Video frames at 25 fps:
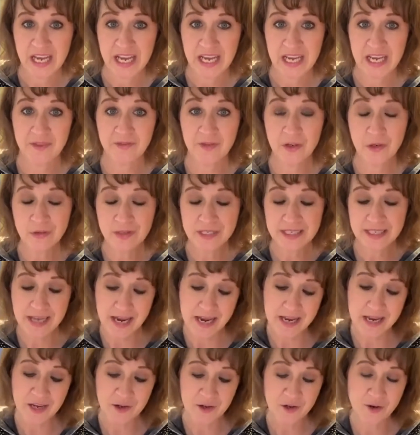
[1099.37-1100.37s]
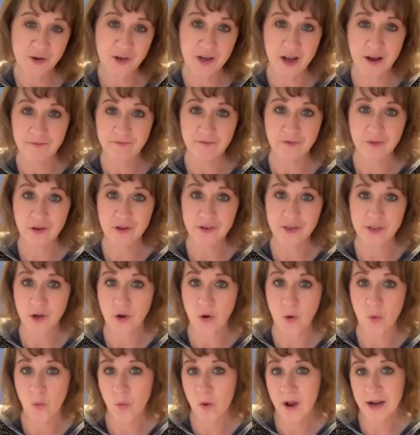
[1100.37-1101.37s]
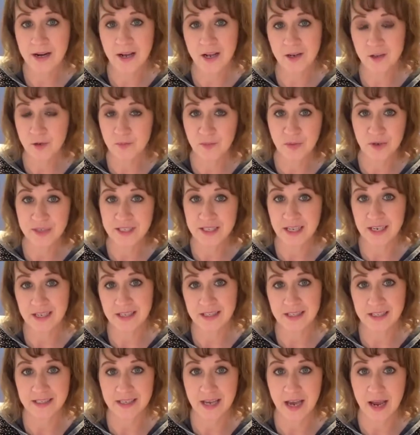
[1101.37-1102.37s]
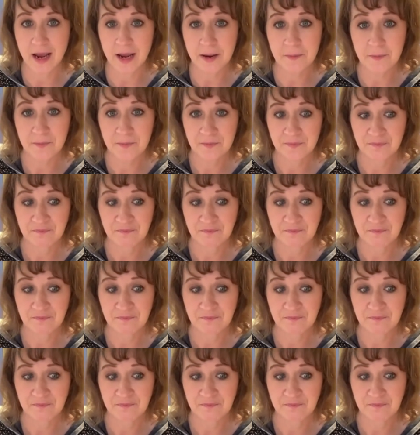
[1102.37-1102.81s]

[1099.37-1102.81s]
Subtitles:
If you stay in your comfort 100% of the time,